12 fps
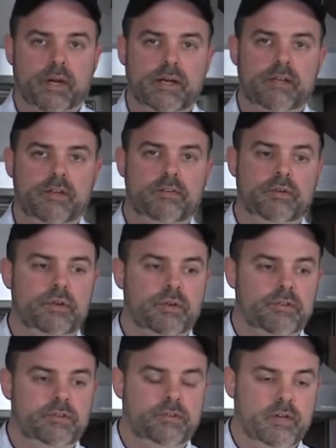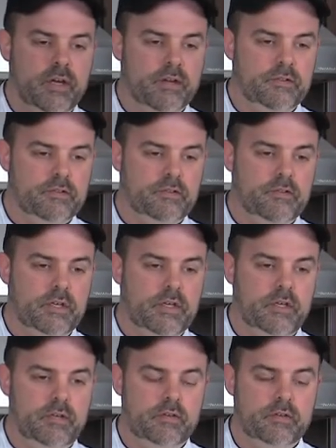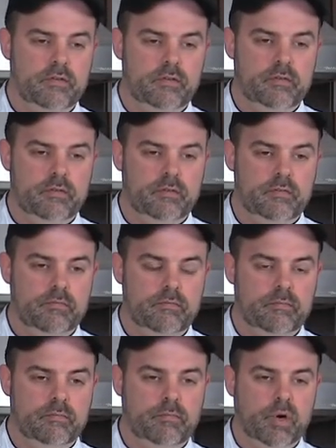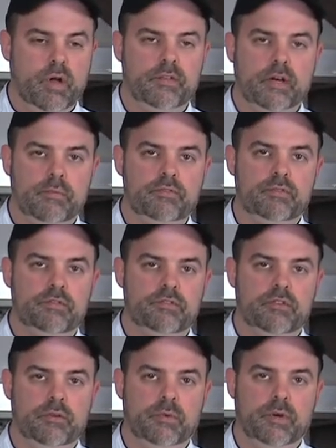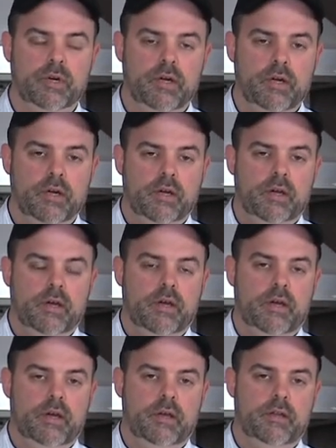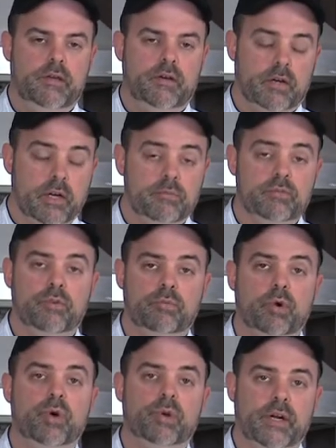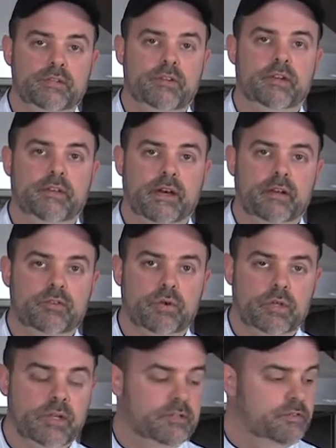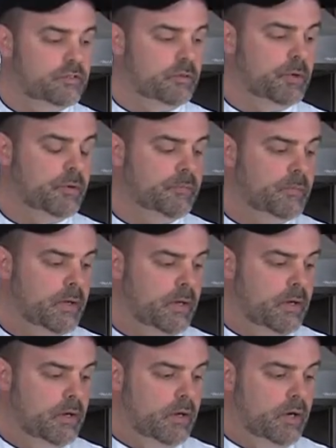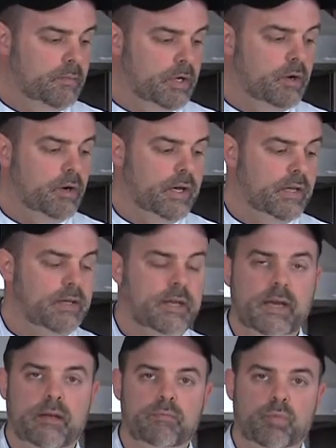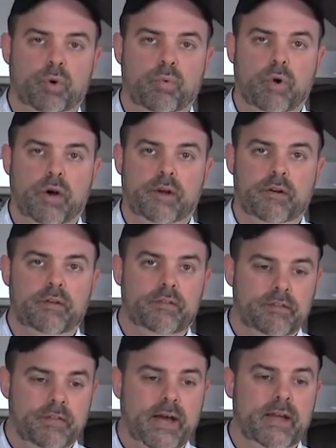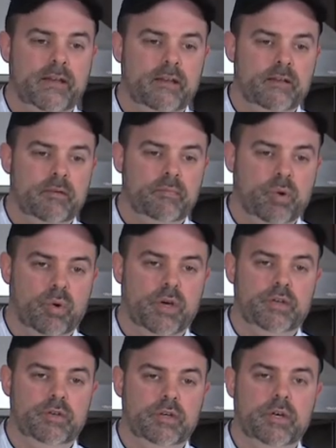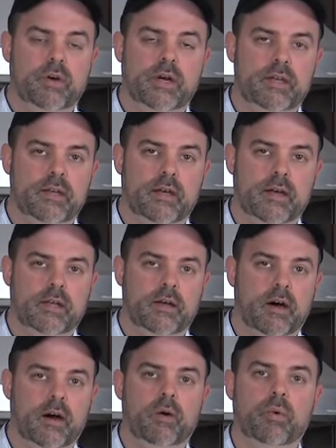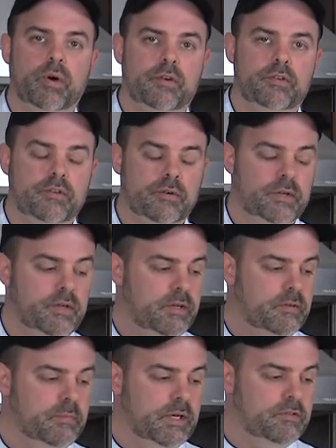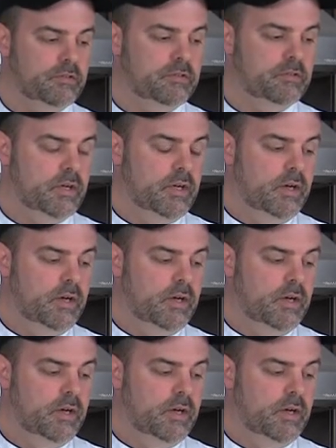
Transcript: what I can do is, as the broth comes to a simmer or comes to a boil and I turn it down to a light simmer, I'm going to go ahead and add more water. That point, you can go ahead and add hot water to it. It makes